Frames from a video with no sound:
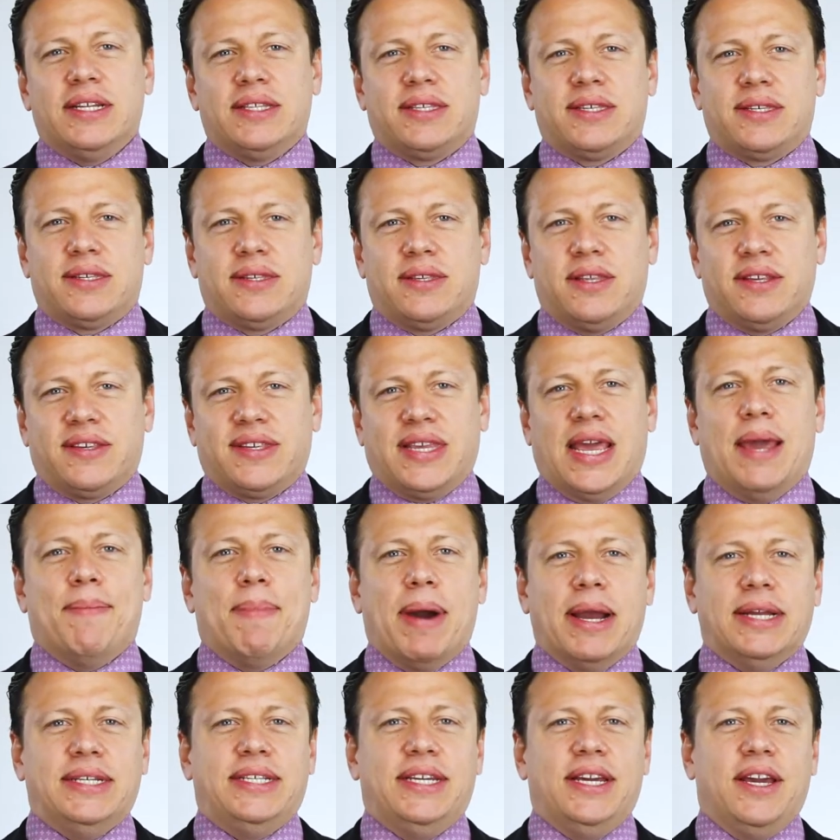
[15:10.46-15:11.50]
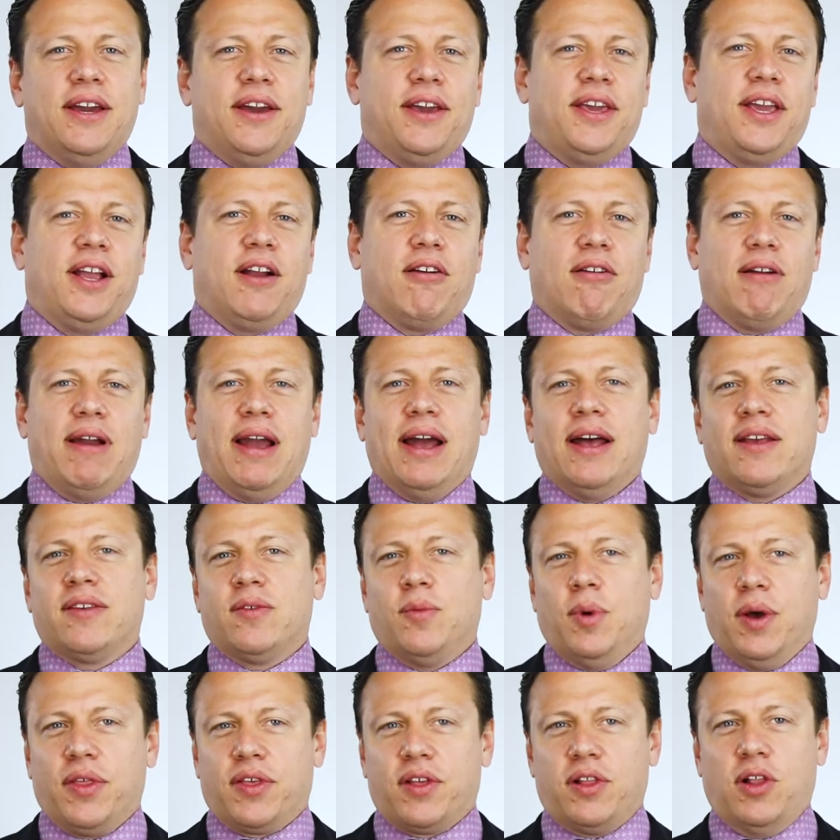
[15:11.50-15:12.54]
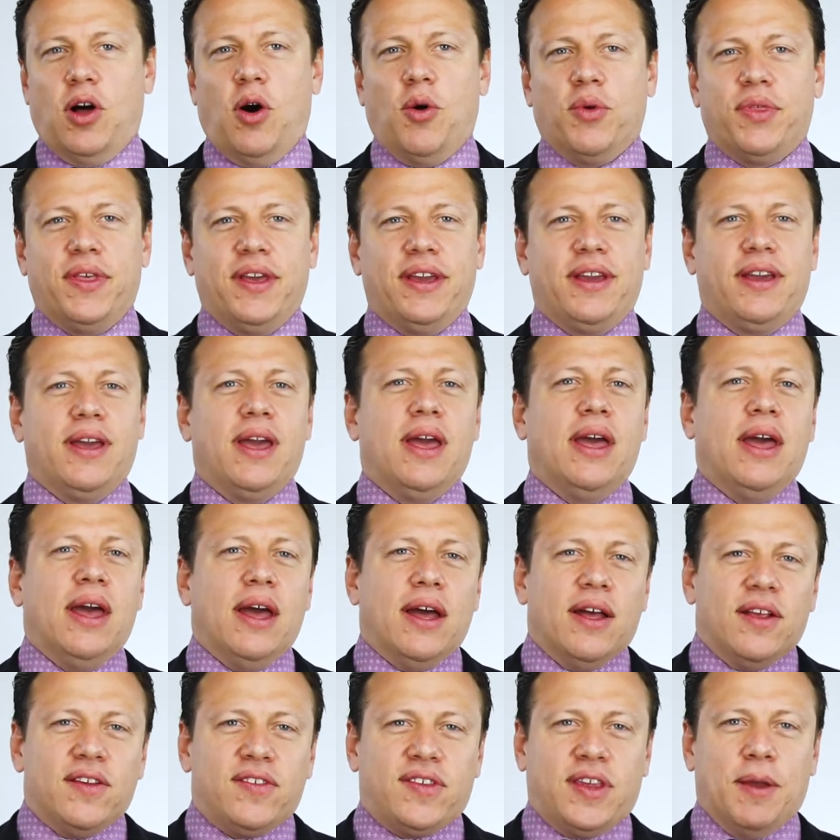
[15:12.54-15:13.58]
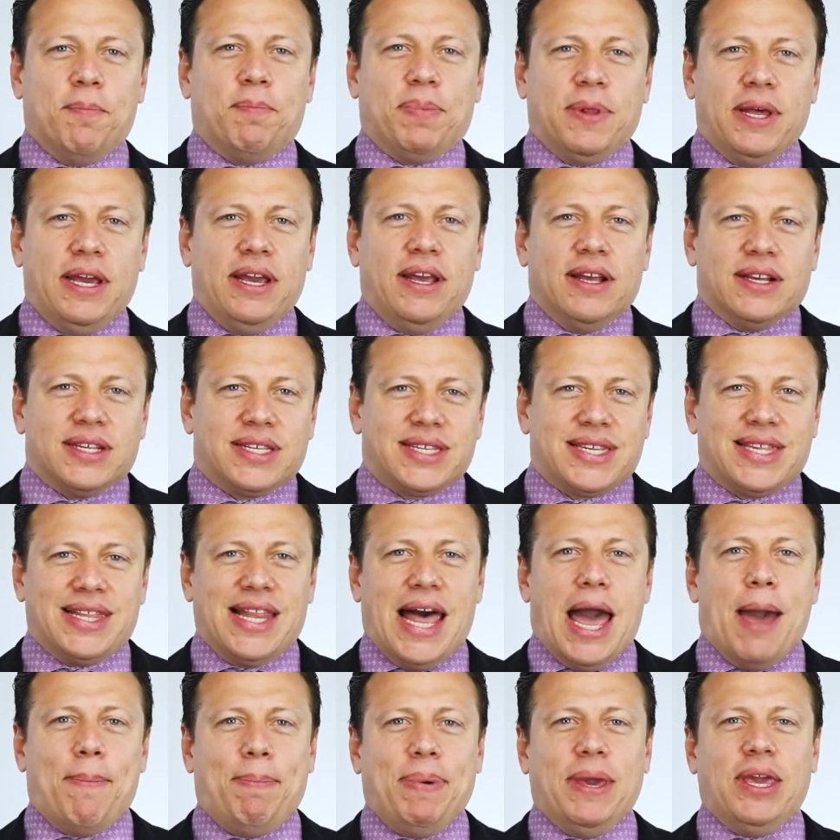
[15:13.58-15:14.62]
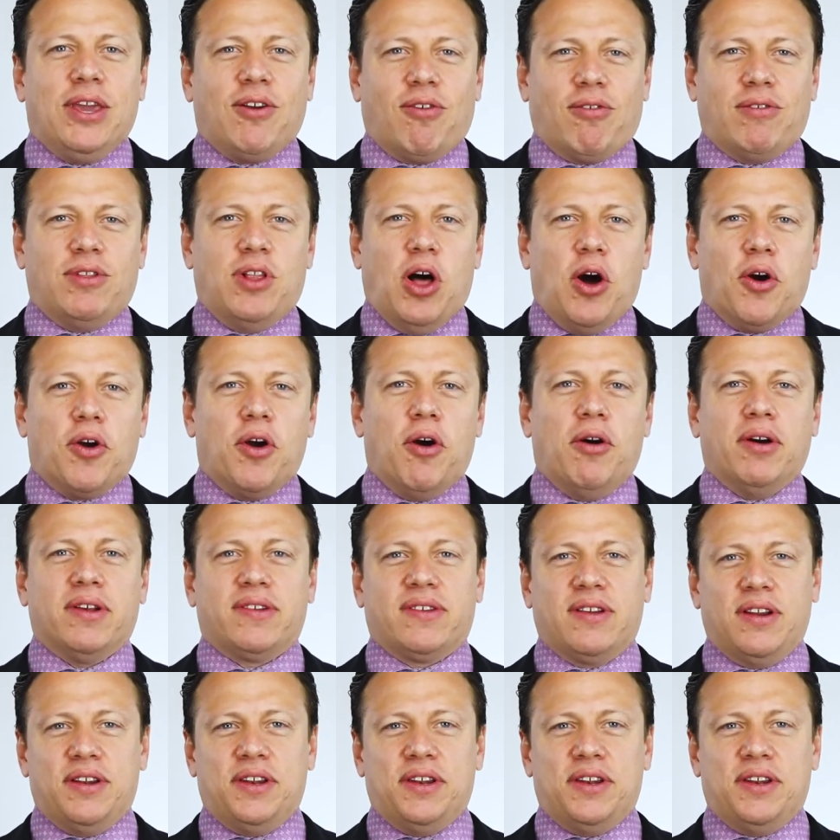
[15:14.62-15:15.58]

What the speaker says: it's the same idea here as with clothing. Simply slapping your logo as a